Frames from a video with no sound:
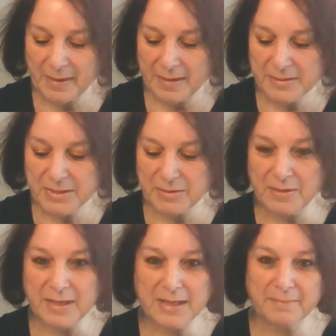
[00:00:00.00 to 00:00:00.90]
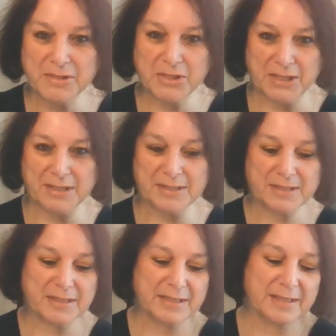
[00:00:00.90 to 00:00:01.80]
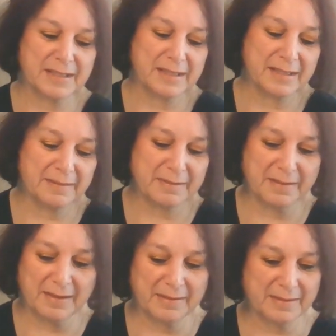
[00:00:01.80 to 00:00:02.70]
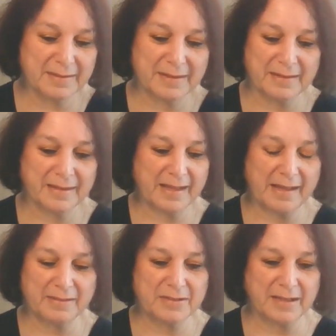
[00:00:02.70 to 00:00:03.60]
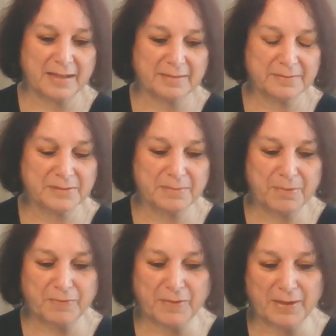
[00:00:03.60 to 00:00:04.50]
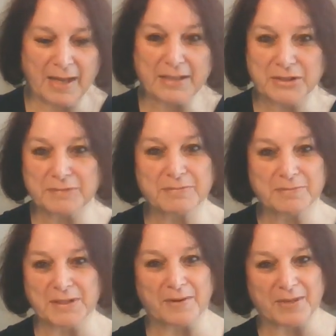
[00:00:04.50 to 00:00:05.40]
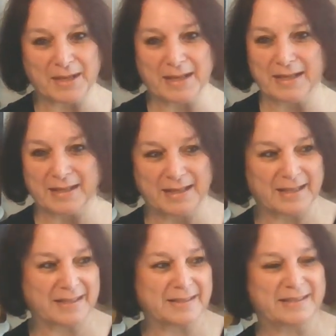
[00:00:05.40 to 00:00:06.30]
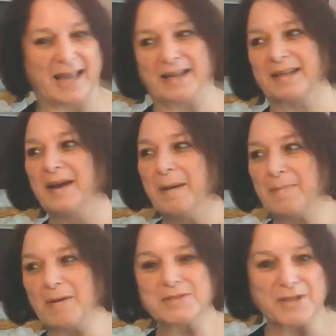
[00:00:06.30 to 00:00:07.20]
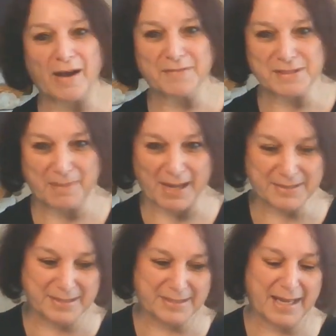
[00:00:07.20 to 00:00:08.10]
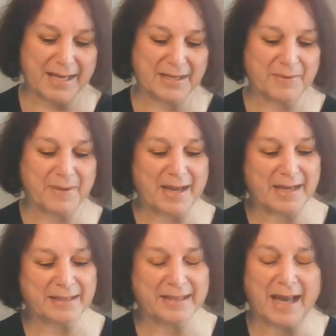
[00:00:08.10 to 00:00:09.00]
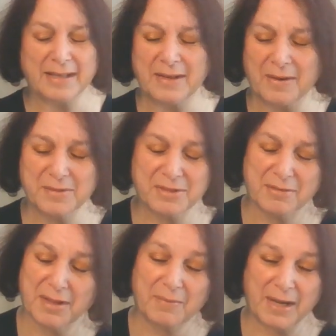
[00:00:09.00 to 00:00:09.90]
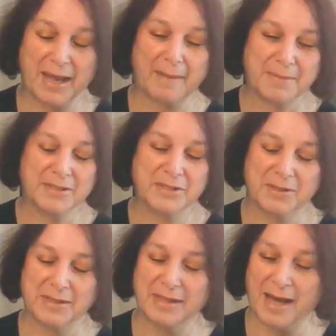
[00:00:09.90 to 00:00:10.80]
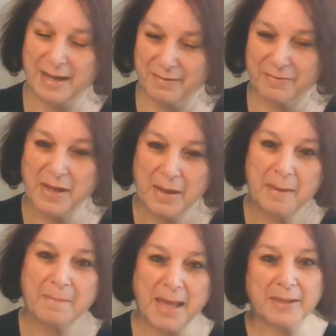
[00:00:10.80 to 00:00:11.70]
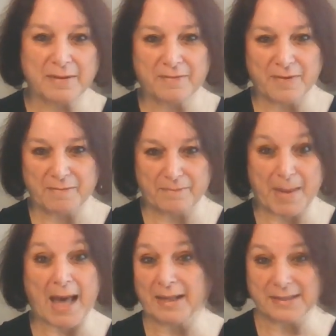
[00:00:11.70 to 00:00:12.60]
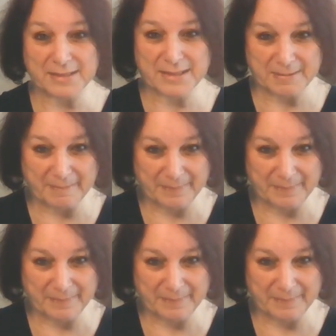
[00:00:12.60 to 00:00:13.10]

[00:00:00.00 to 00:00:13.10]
sorting machines. And before election, we know that he had post office boxes taken away. And God knows really what happened to a lot of mail-in ballots.